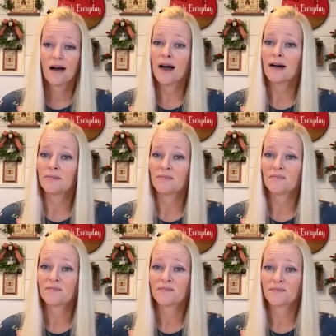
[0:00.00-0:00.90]
Um,
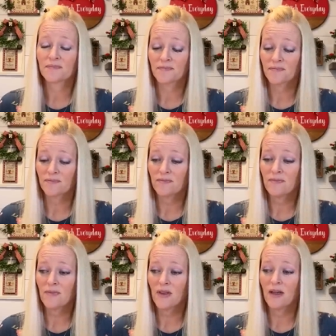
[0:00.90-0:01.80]

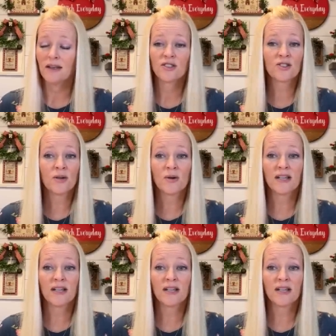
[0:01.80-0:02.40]
so